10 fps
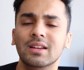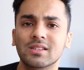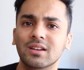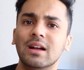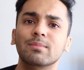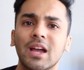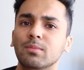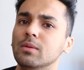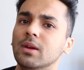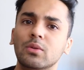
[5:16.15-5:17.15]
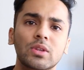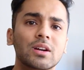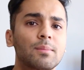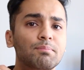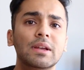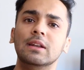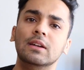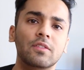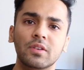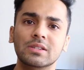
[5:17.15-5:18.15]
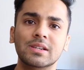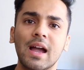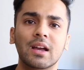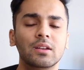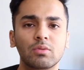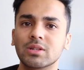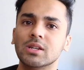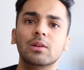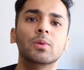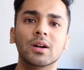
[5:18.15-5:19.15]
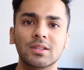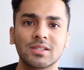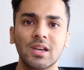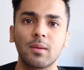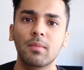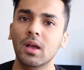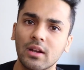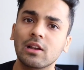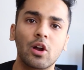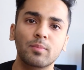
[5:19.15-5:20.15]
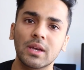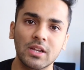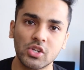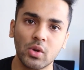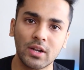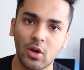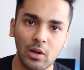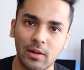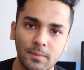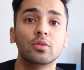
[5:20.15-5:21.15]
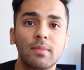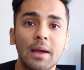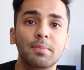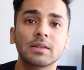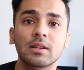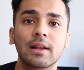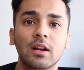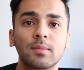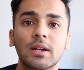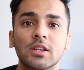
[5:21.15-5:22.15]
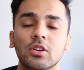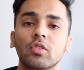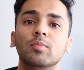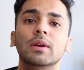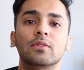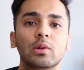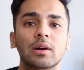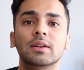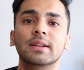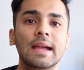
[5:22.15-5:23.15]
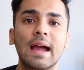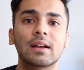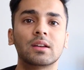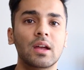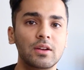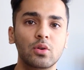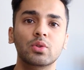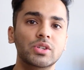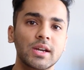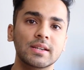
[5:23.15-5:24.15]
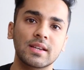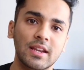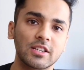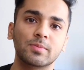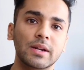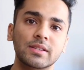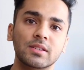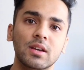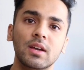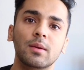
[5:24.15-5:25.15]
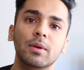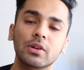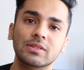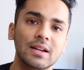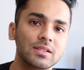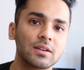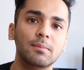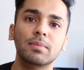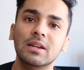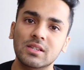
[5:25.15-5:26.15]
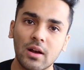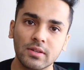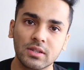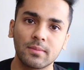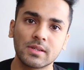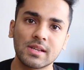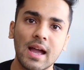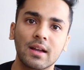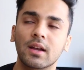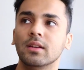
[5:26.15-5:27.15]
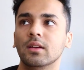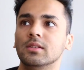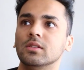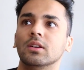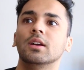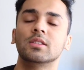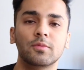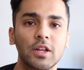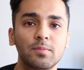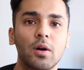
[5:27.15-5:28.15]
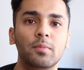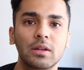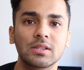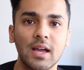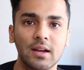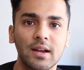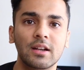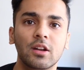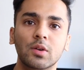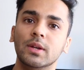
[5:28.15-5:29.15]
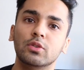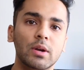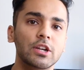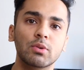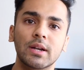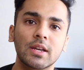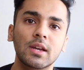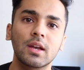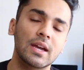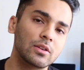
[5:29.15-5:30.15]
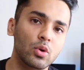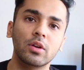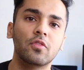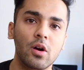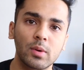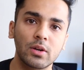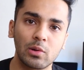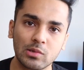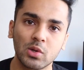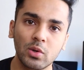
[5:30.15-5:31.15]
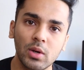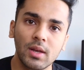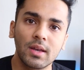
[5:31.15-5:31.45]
Instagram can be made with a completely different stack and it will still work the same and it'll not be an issue at all. So my personal recommendation would be to learn React and Node.js and Express because that's a complete JavaScript stack and it's a it's a very popular stack right now in 2020 and going forward also.